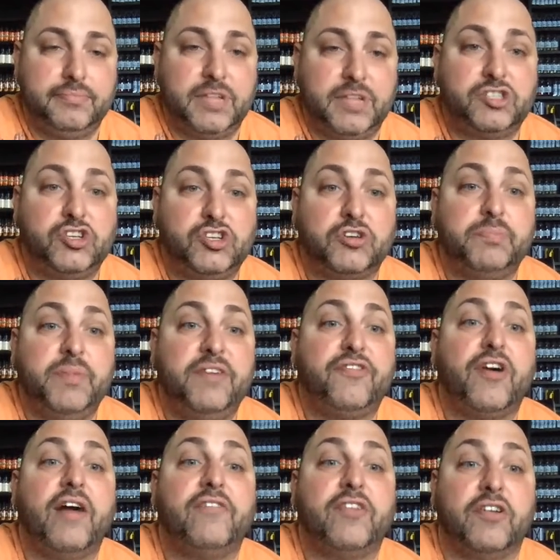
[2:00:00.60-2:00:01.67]
It took me
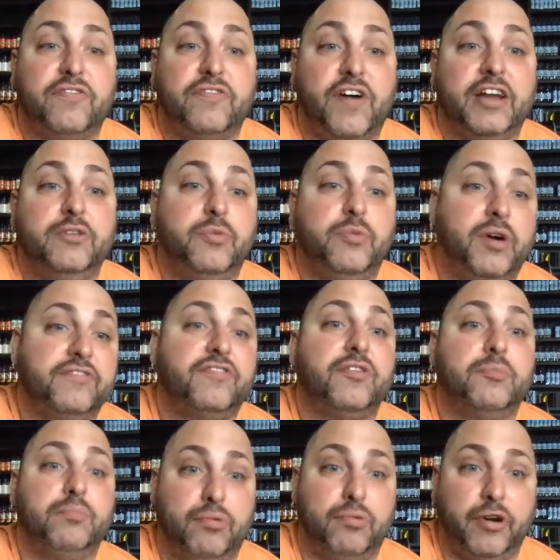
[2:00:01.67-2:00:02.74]
forever to find one for
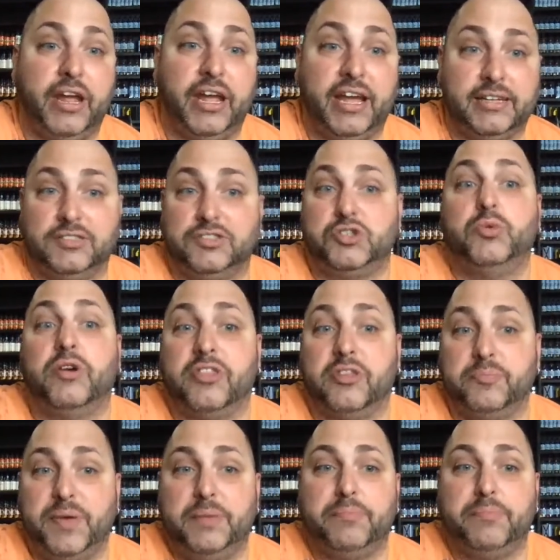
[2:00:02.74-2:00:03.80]
Bree and two other
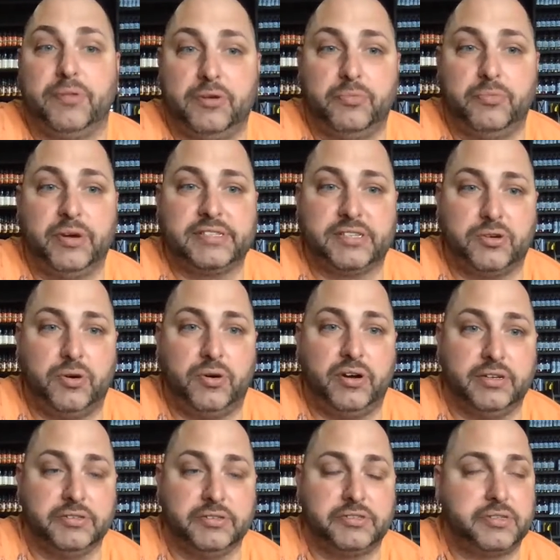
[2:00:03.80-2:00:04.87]
people in Wicks and
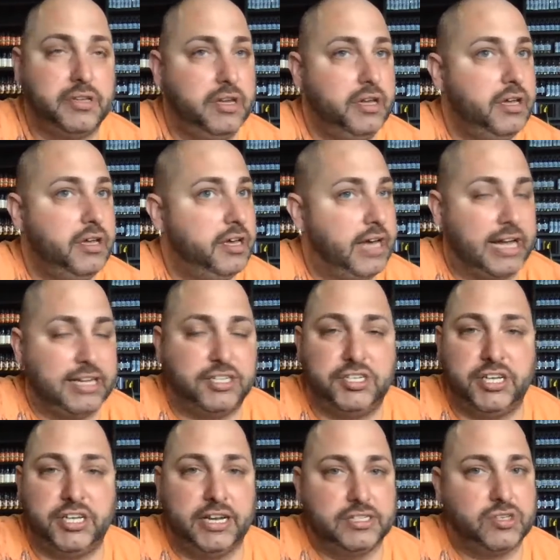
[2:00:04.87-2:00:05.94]
Coils. That
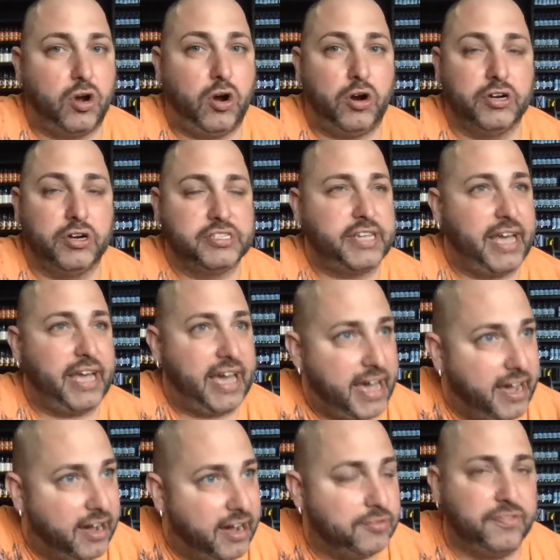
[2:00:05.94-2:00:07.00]
shit is hard as
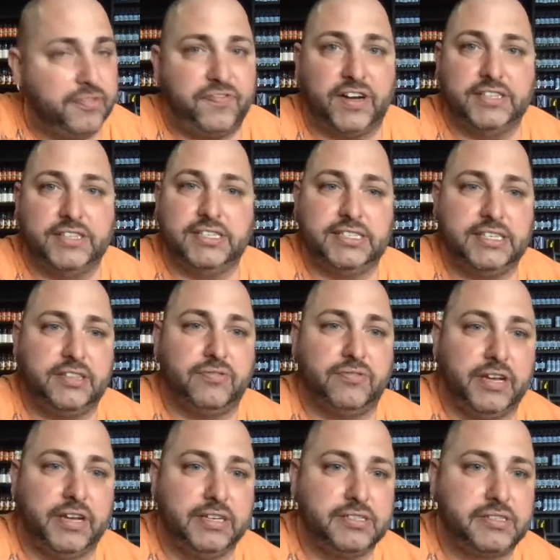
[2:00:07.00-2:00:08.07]
hell to find
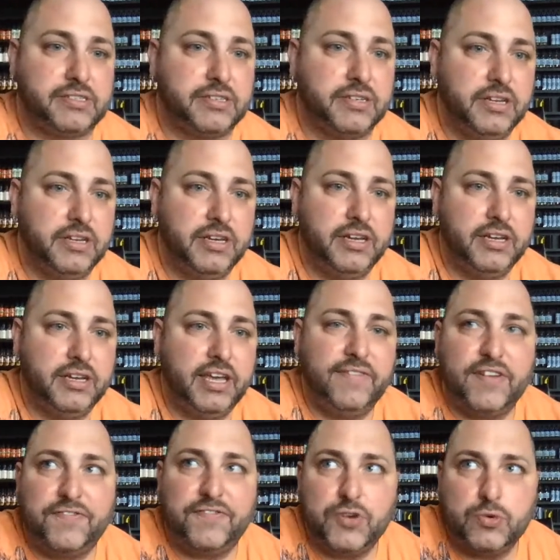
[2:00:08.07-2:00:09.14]
GT3s. Even
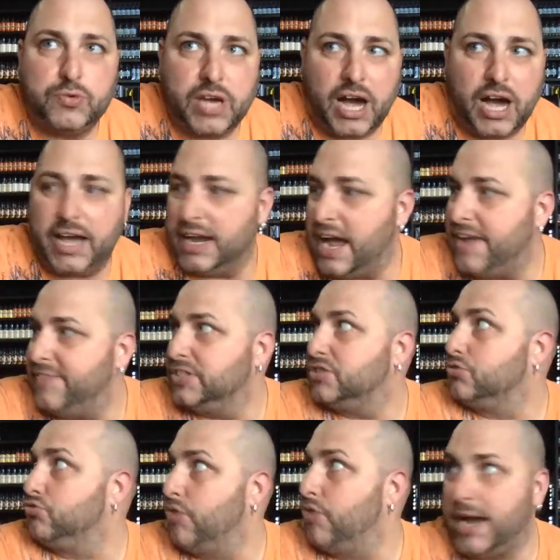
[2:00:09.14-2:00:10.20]
if you con- and I have a
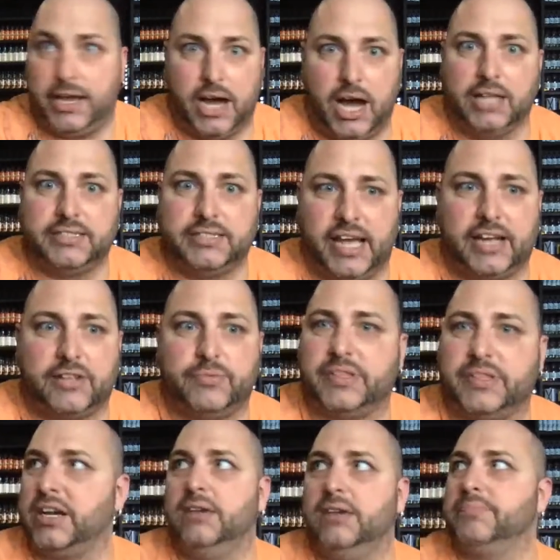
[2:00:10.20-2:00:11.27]
direct contact with the
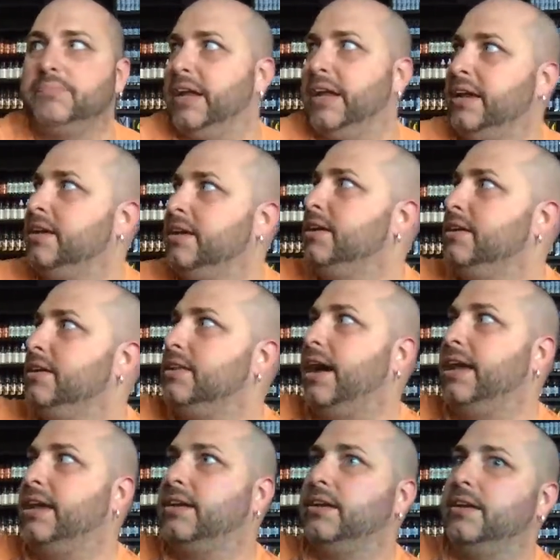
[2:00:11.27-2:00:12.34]
company.
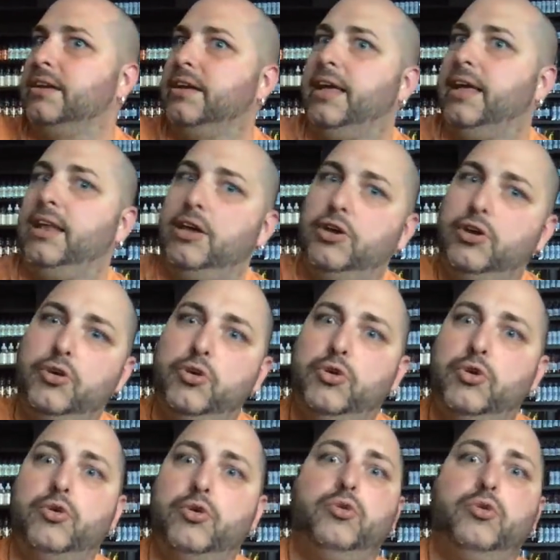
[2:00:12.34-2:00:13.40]
Like,
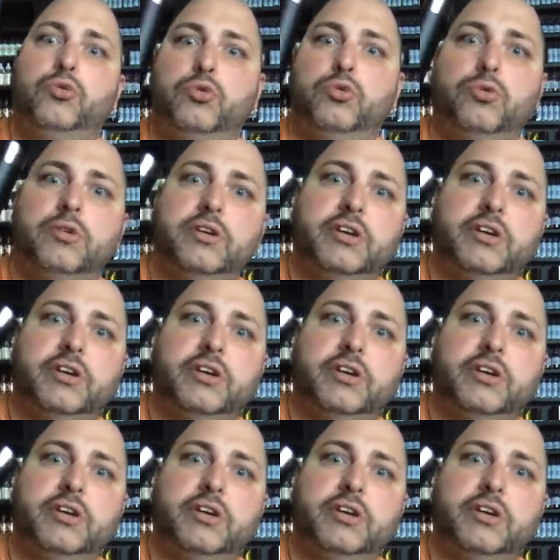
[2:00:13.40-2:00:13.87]
hello,